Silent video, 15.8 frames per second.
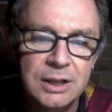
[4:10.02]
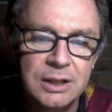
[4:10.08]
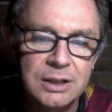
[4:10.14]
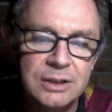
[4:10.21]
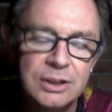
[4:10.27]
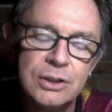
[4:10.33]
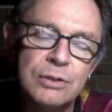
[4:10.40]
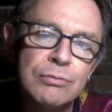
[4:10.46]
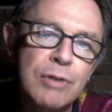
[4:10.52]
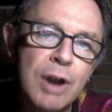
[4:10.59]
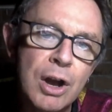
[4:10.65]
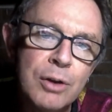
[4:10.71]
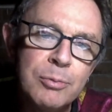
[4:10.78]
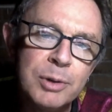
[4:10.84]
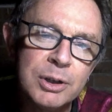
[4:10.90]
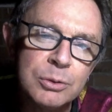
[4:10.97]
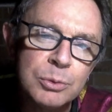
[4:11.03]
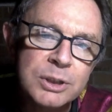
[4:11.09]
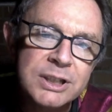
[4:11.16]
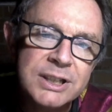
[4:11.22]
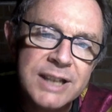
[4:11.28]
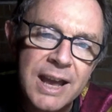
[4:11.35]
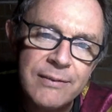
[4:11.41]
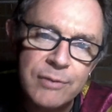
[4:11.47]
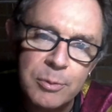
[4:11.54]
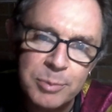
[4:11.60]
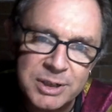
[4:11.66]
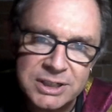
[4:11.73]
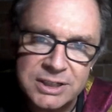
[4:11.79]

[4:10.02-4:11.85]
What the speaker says: that the Roman would never be